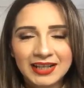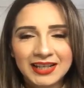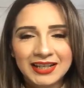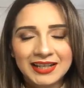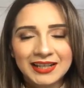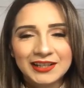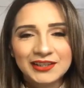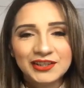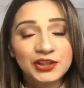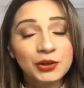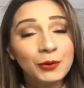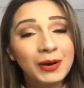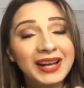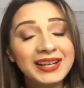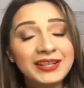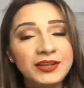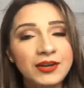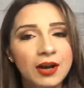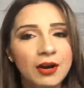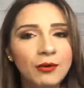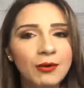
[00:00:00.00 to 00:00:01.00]
So I
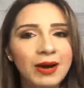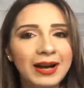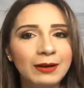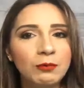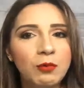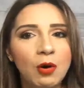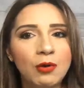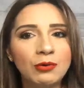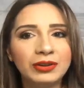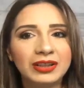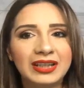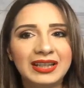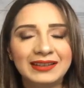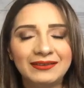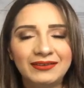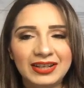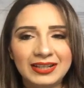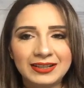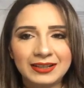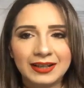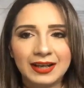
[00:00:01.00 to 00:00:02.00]
know I won't give
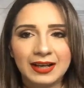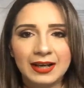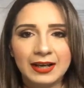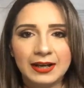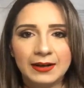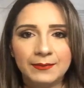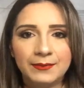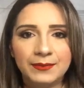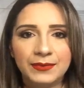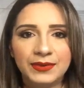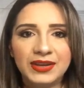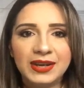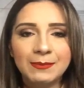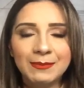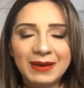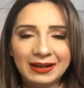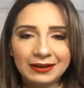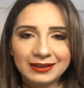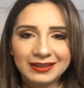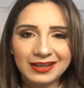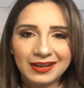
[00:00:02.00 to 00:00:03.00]
it the amount
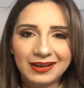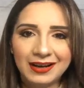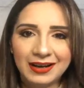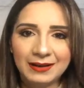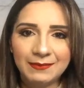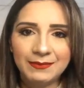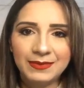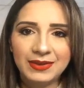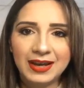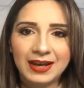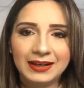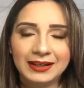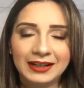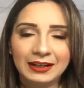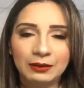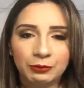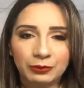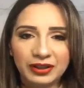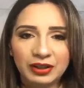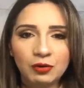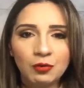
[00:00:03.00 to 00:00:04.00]
of time that it
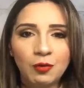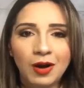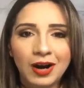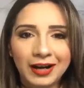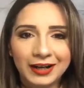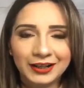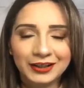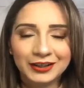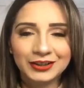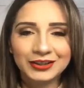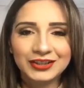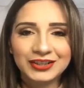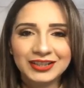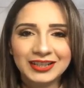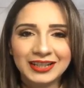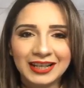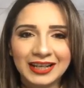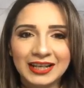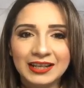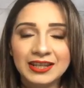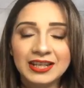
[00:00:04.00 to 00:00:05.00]
requires
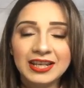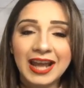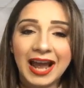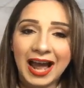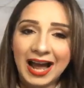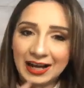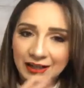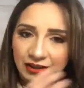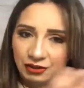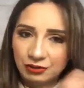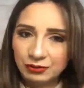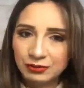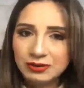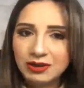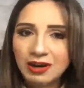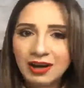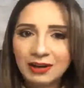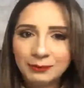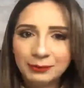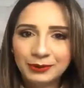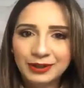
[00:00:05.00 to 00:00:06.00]
in the actual
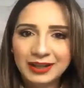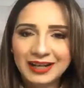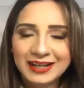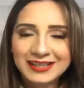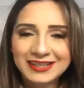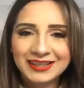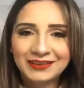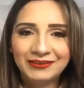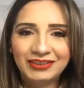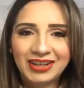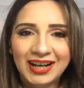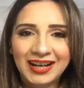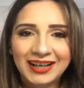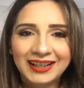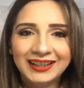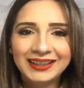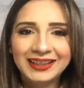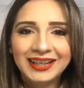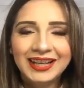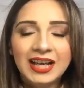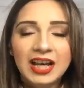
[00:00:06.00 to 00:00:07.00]
comprehensive guide
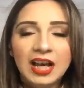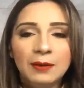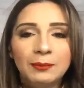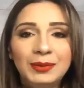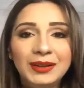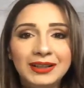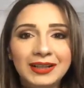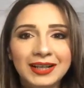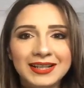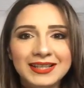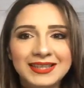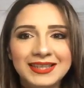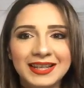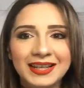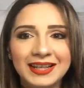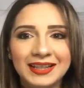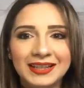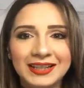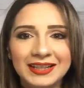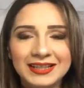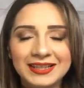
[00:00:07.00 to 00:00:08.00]
because it
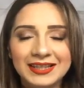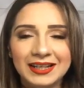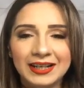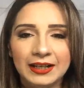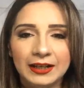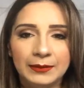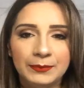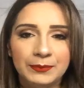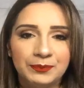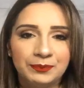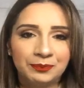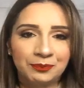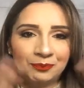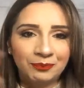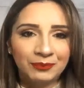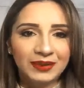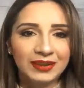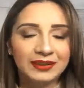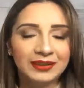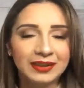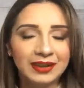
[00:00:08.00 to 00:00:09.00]
is
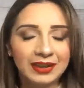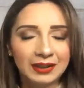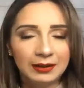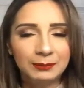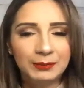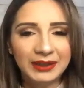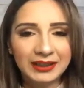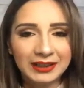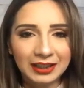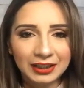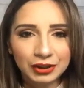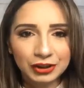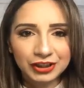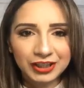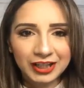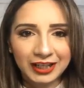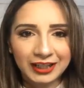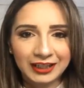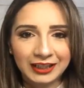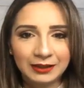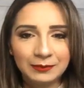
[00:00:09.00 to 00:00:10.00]
a big
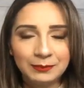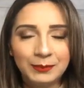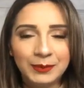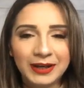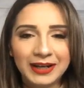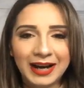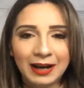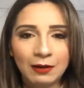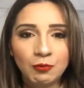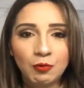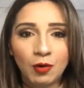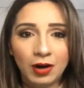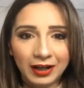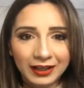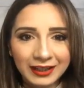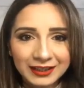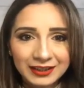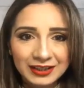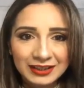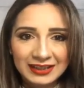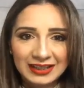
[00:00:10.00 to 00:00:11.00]
undertaking, but I wanted
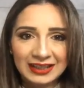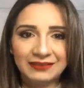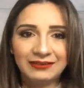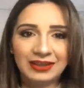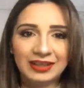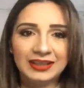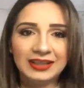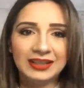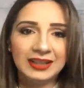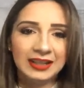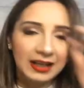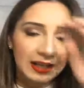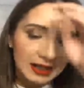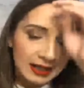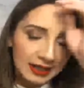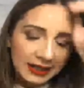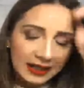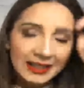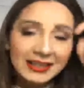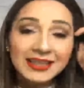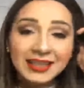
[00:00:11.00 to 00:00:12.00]
to give it
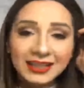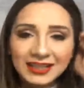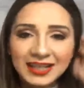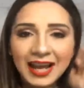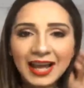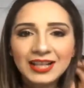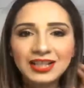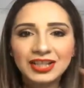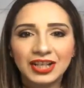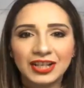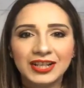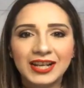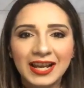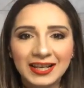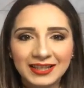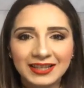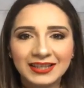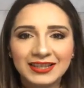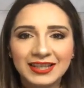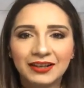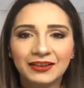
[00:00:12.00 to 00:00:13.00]
its attention,
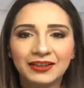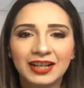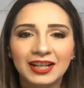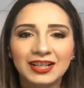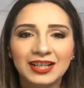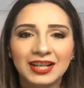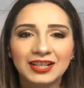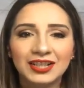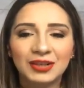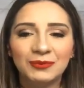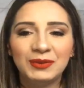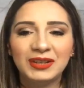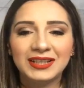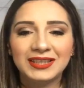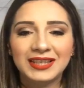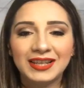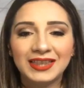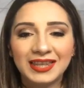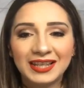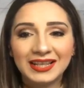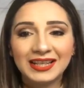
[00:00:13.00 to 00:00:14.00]
necessary attention, because I
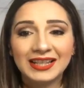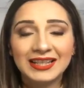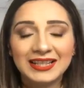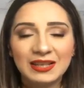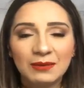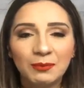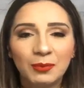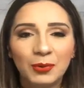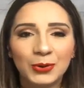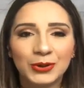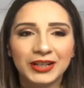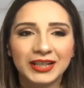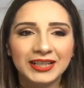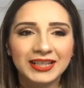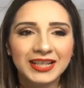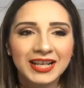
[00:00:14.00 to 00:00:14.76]
think it is important.